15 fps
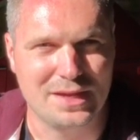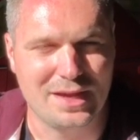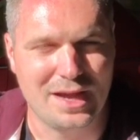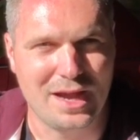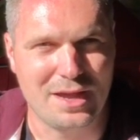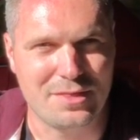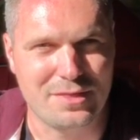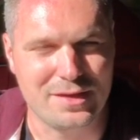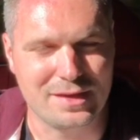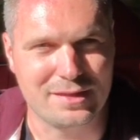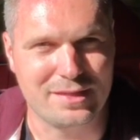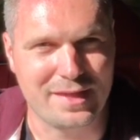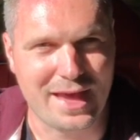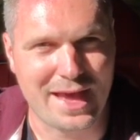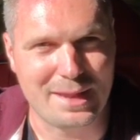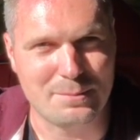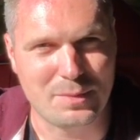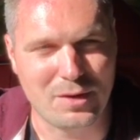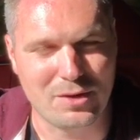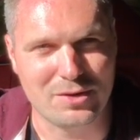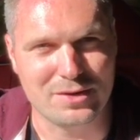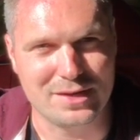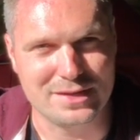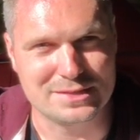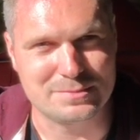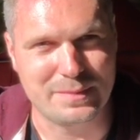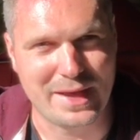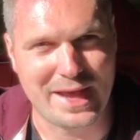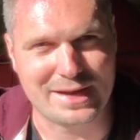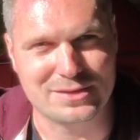I think that part is
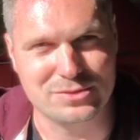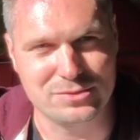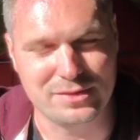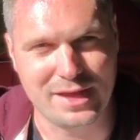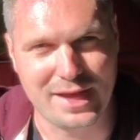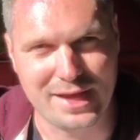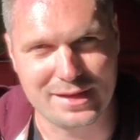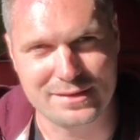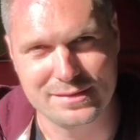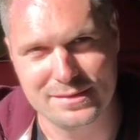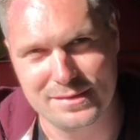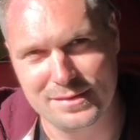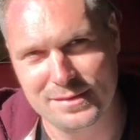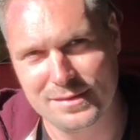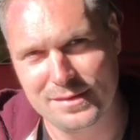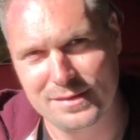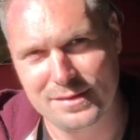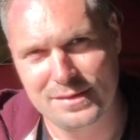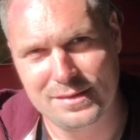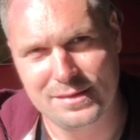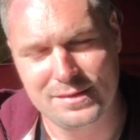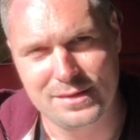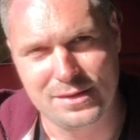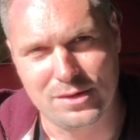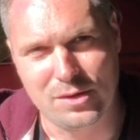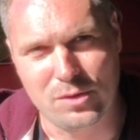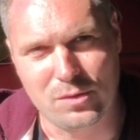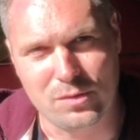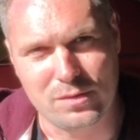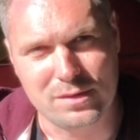back to that, you
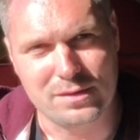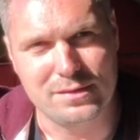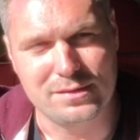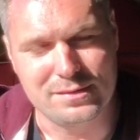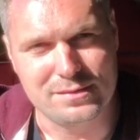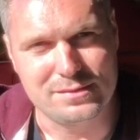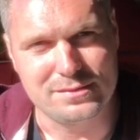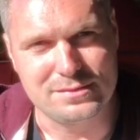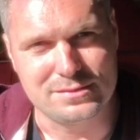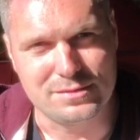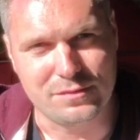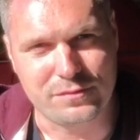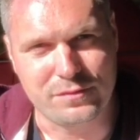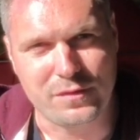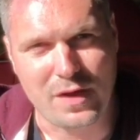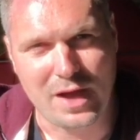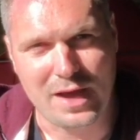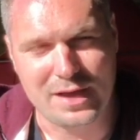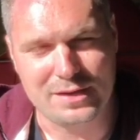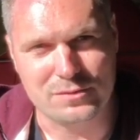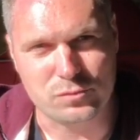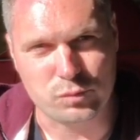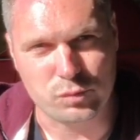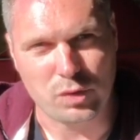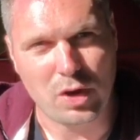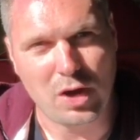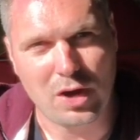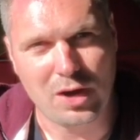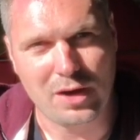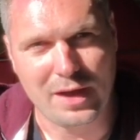know, defined
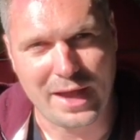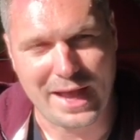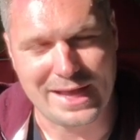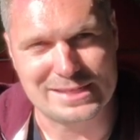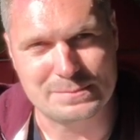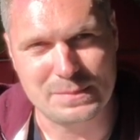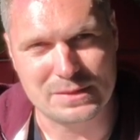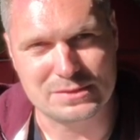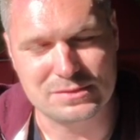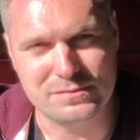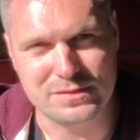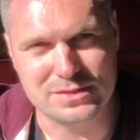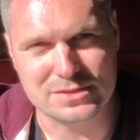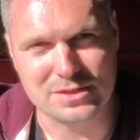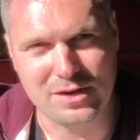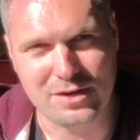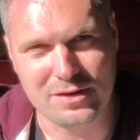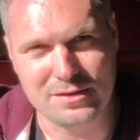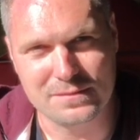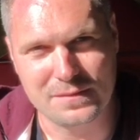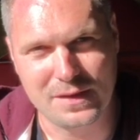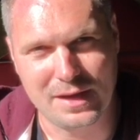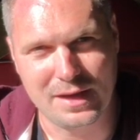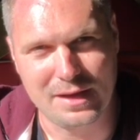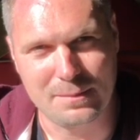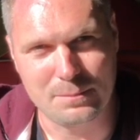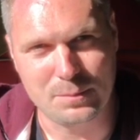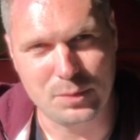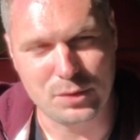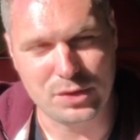raw aspect of this car.
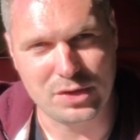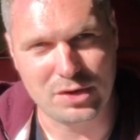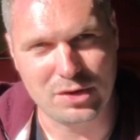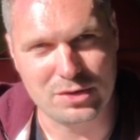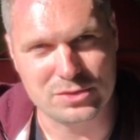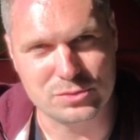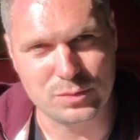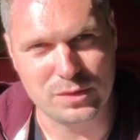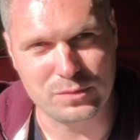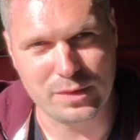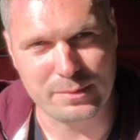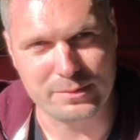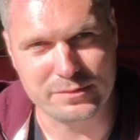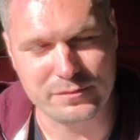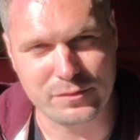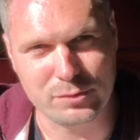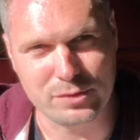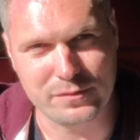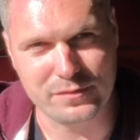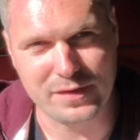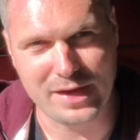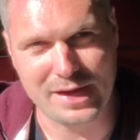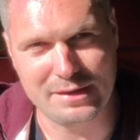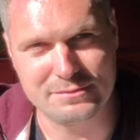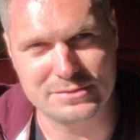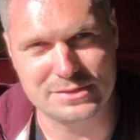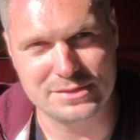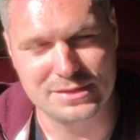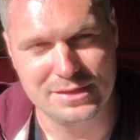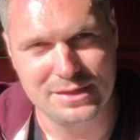Putting it on twin Weber
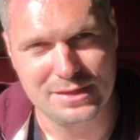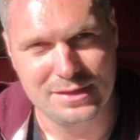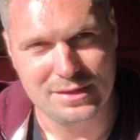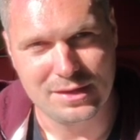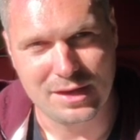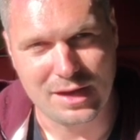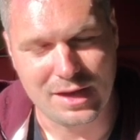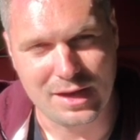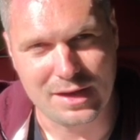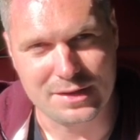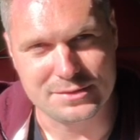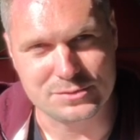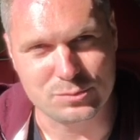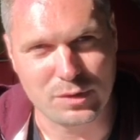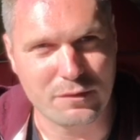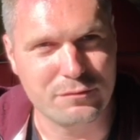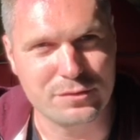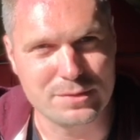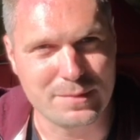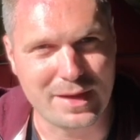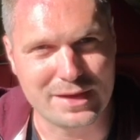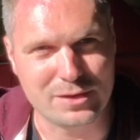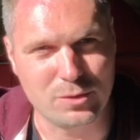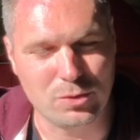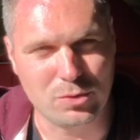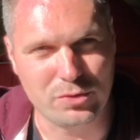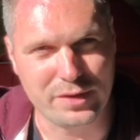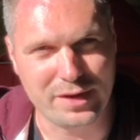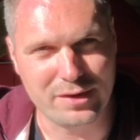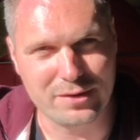45s is roughly my
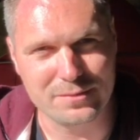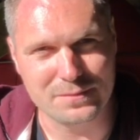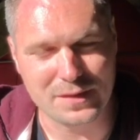goal there.